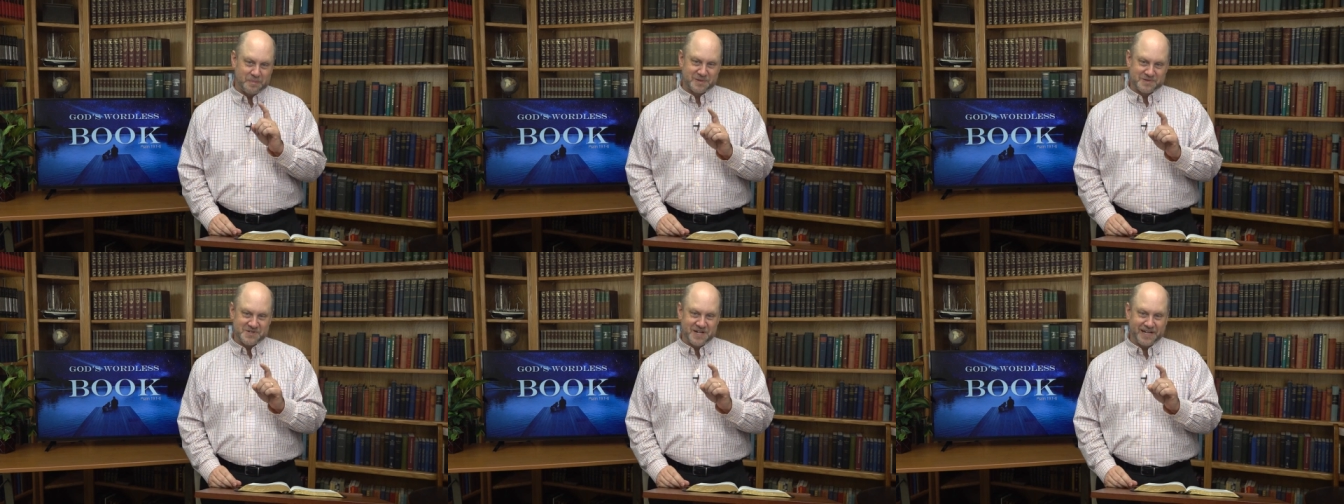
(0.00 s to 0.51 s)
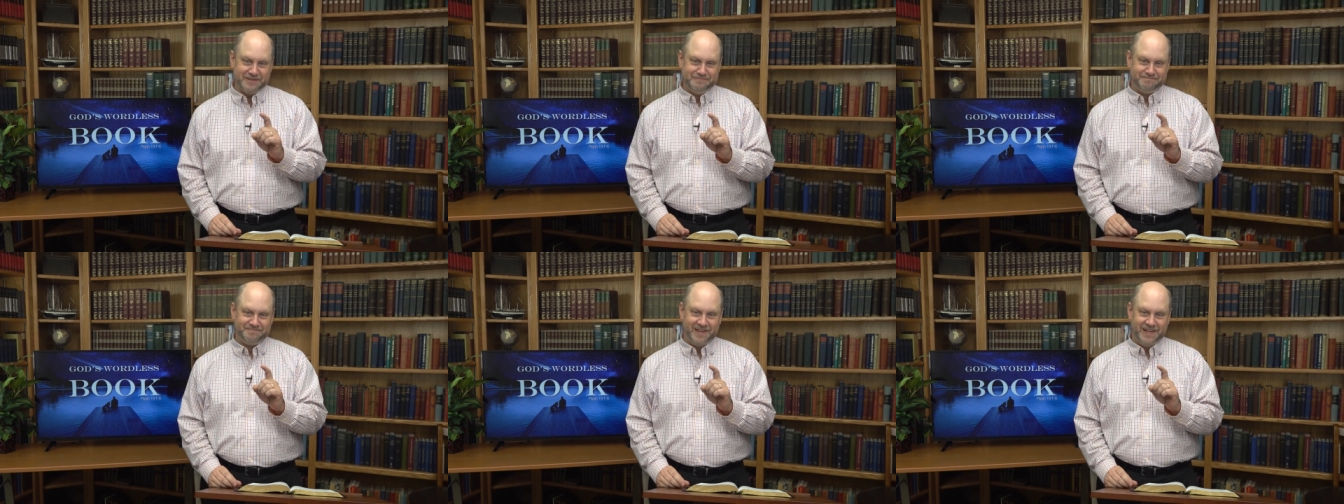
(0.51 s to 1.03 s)
per second,
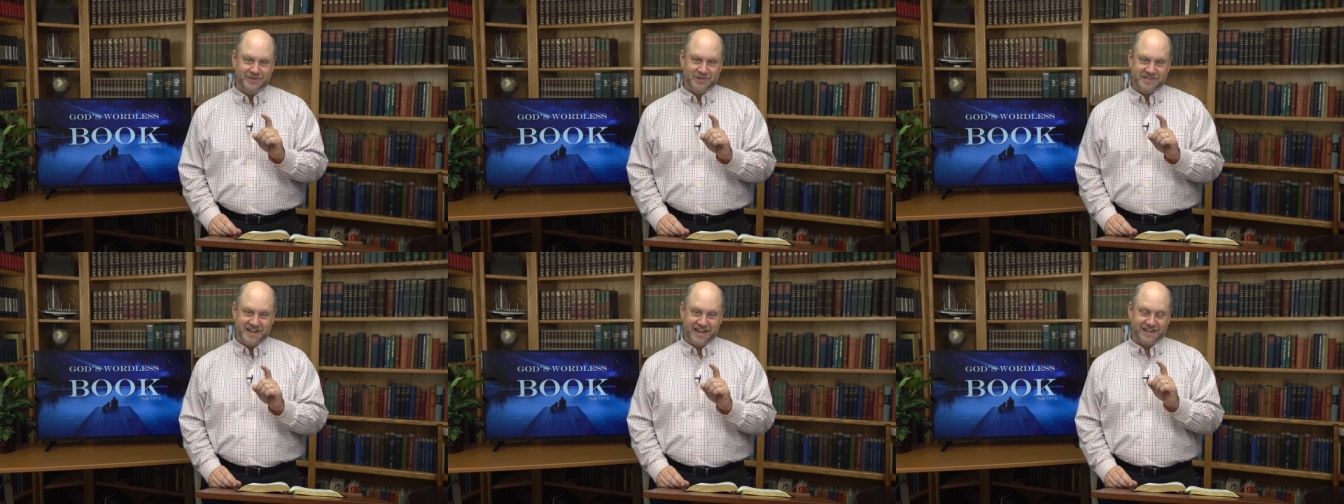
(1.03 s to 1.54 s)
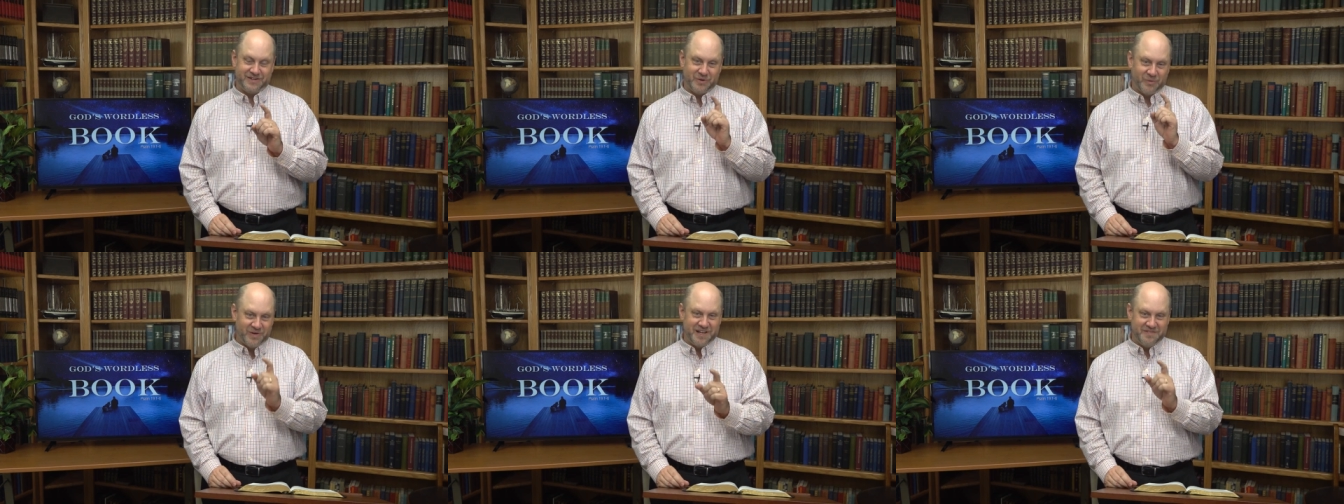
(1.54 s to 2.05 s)
it would take
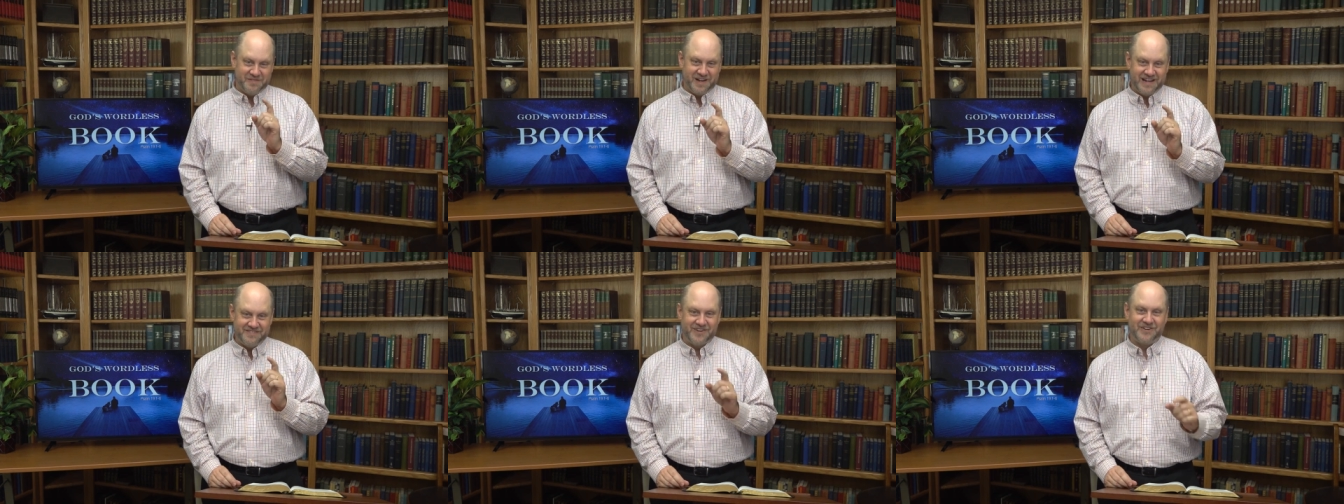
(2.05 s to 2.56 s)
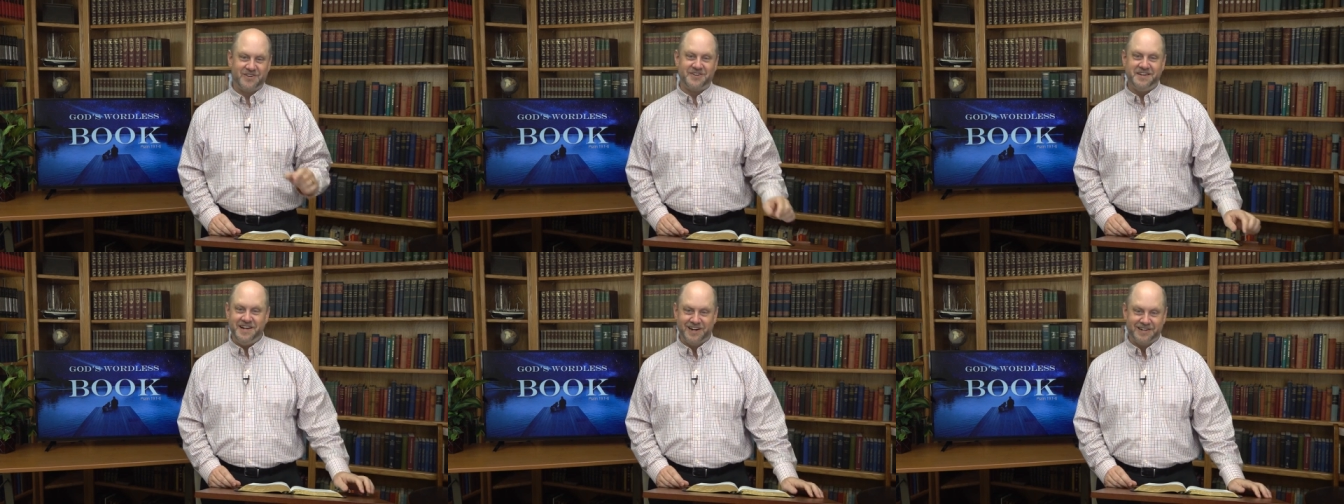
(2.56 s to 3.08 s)
2,500
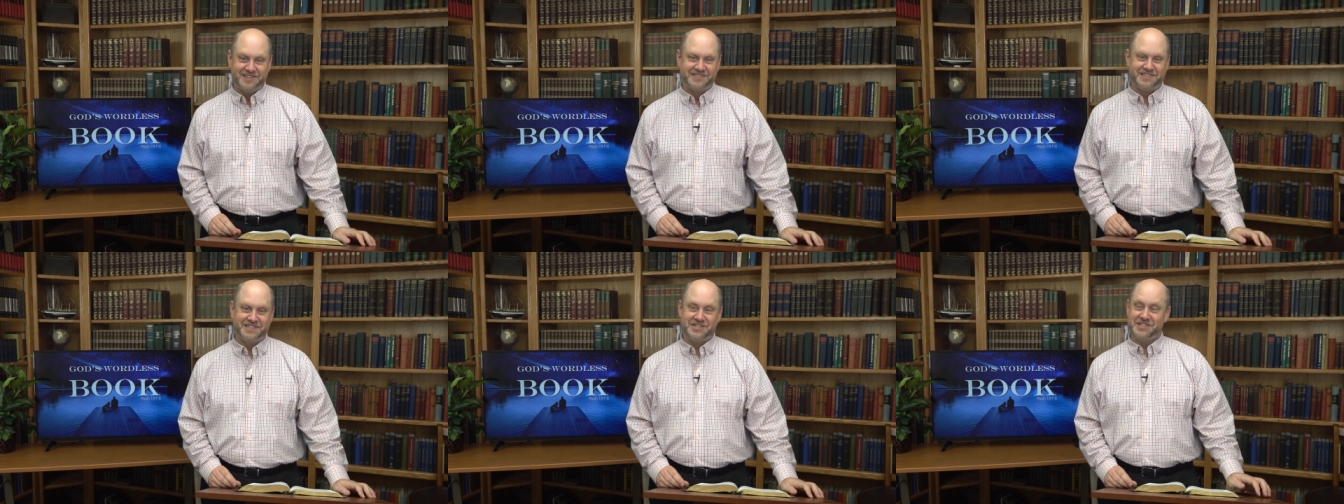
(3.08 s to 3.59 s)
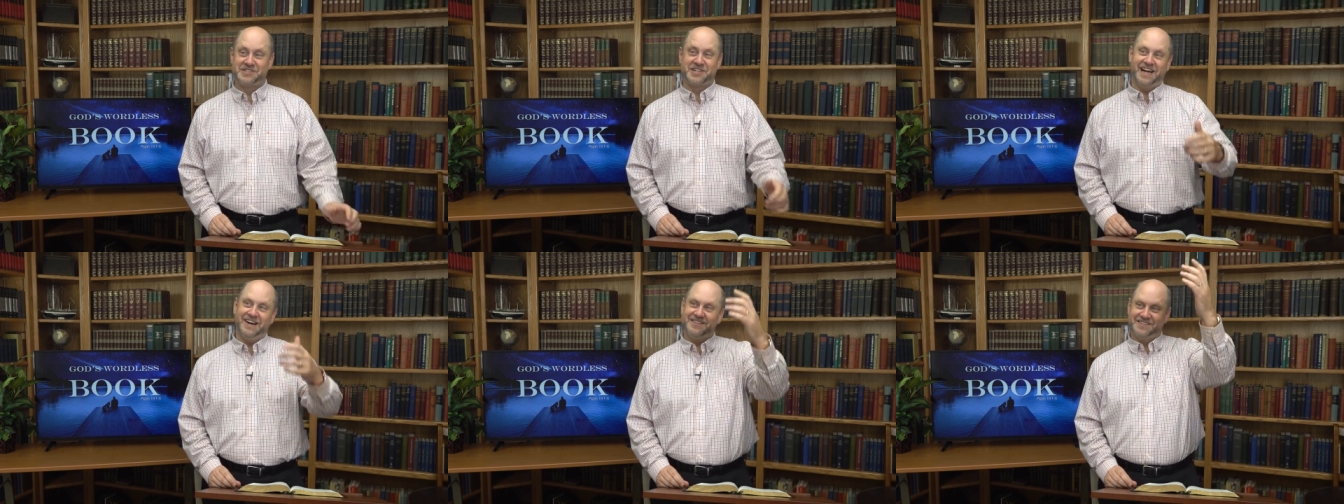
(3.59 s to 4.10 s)
years to just
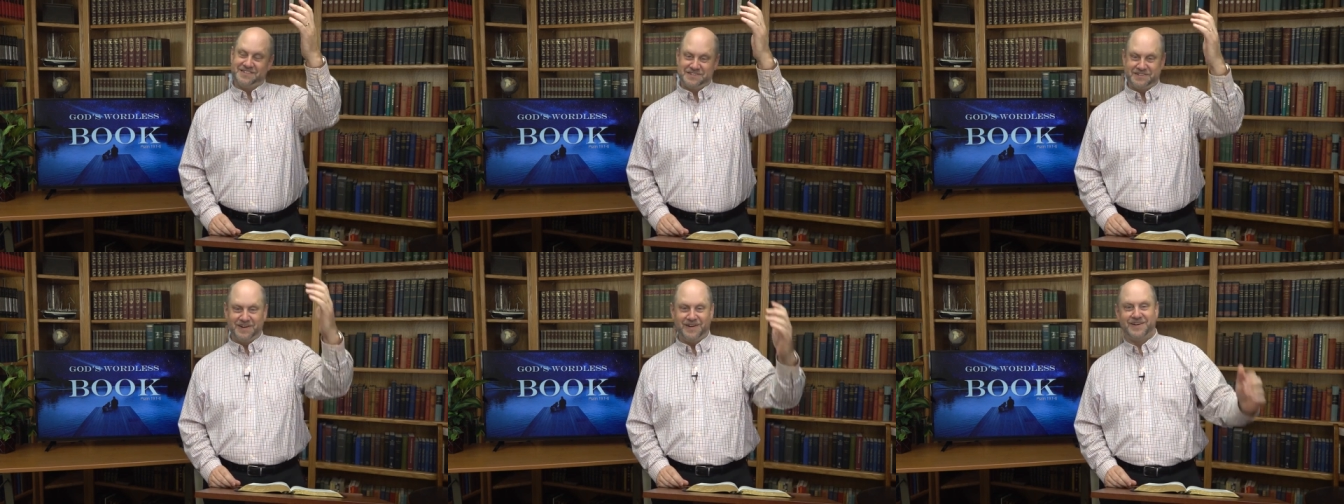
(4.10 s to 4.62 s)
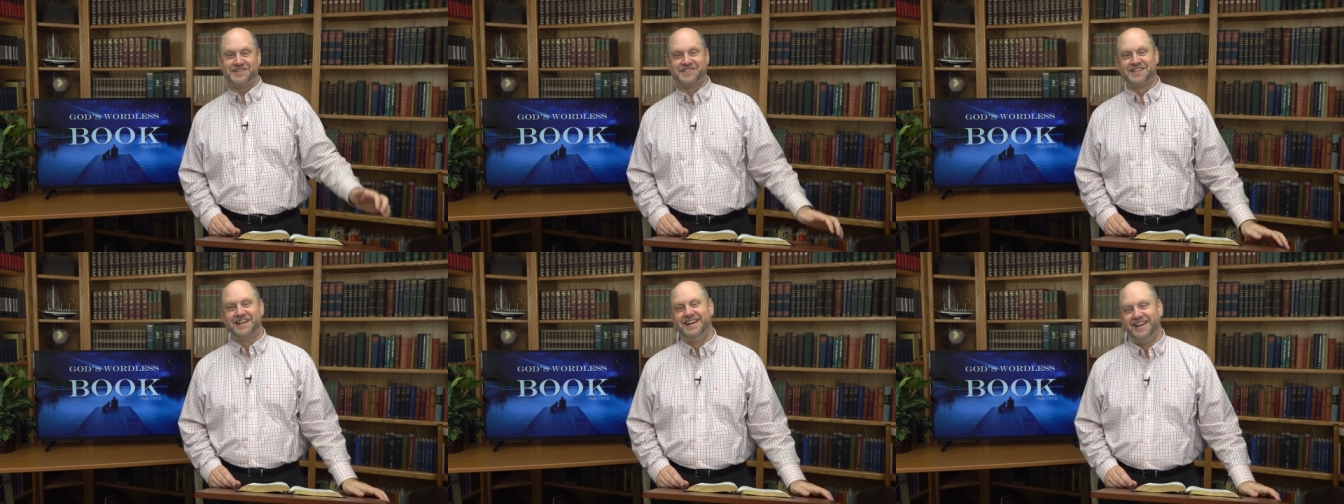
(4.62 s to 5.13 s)
count the stars
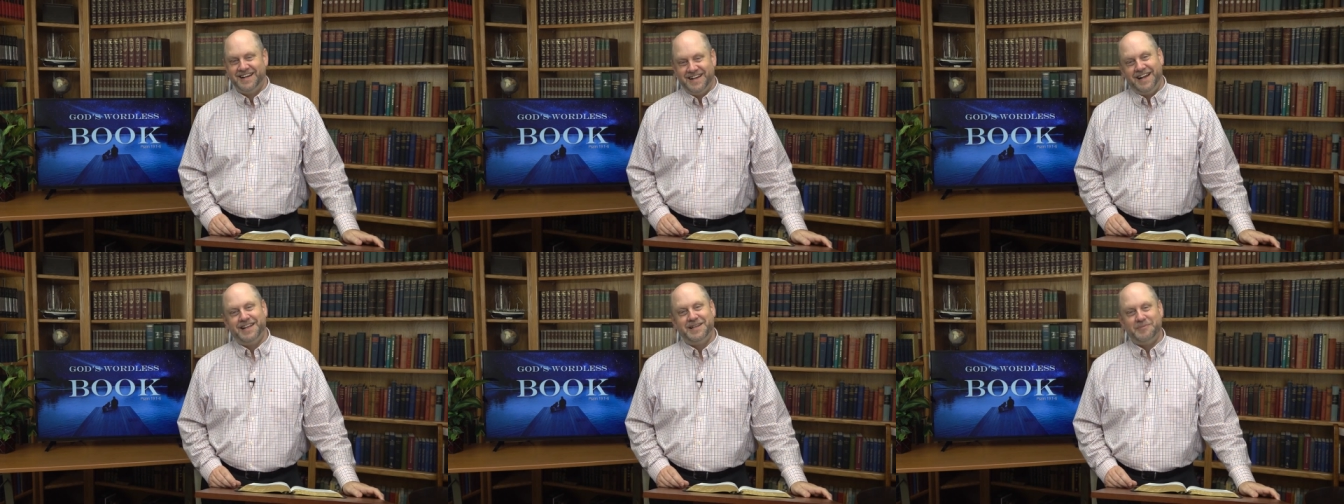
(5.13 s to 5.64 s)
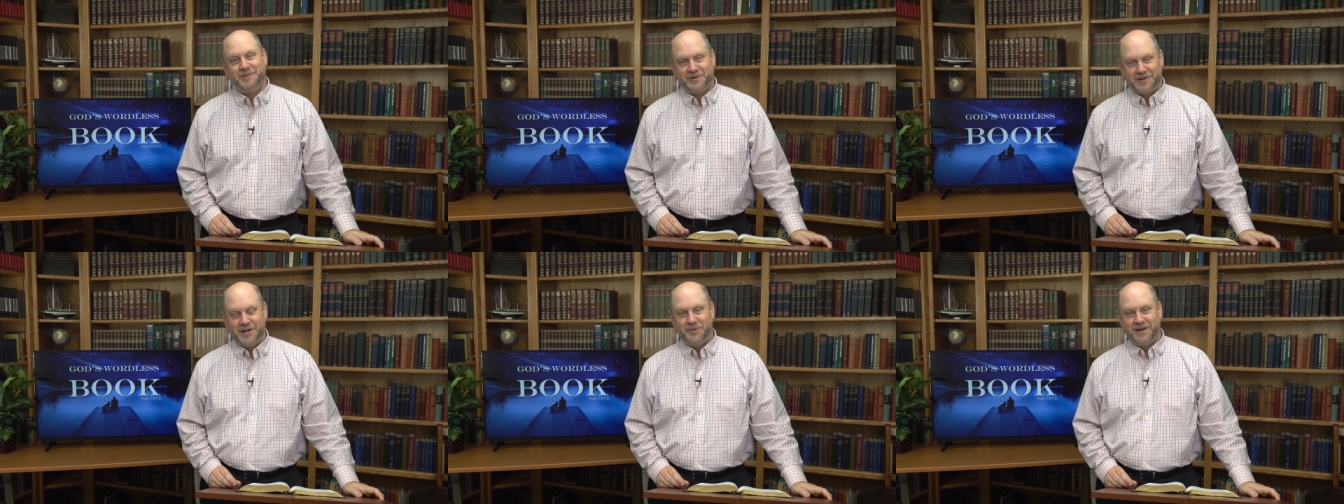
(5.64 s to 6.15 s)
in the
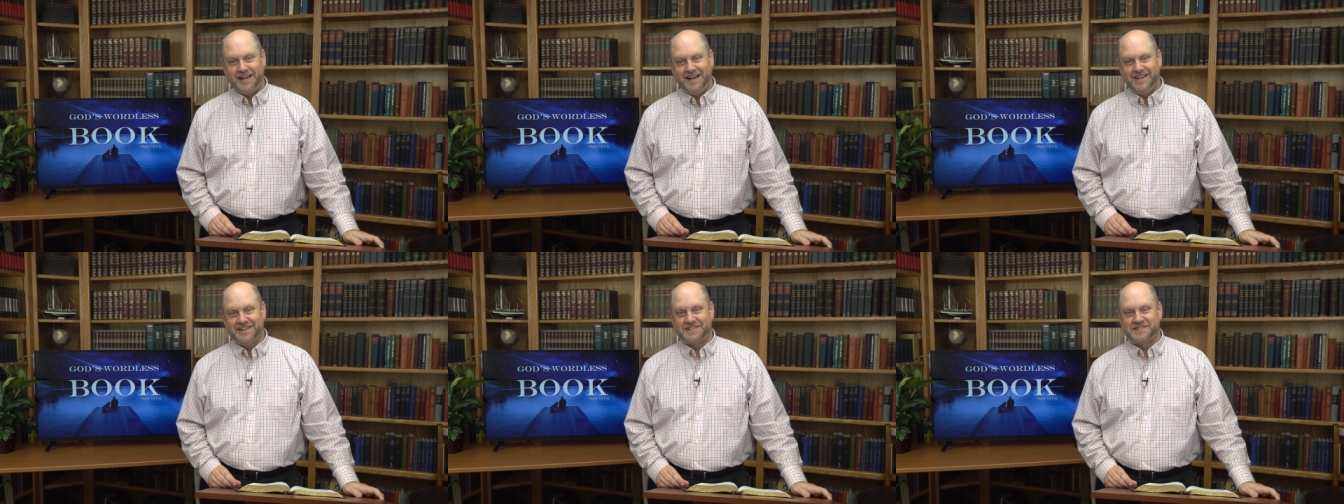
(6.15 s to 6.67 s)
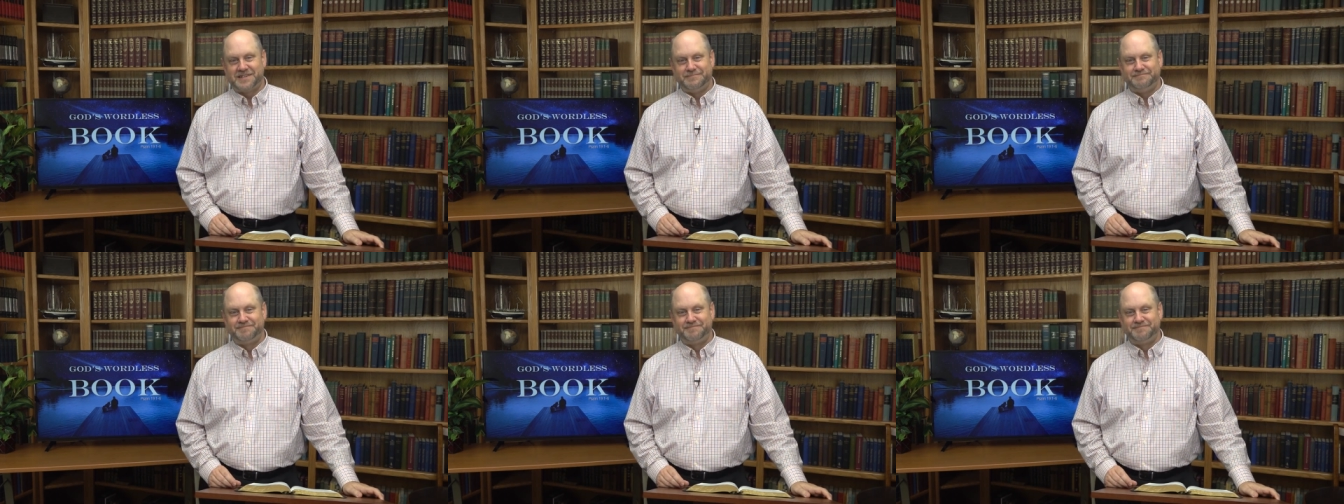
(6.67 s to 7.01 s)
Milky Way galaxy.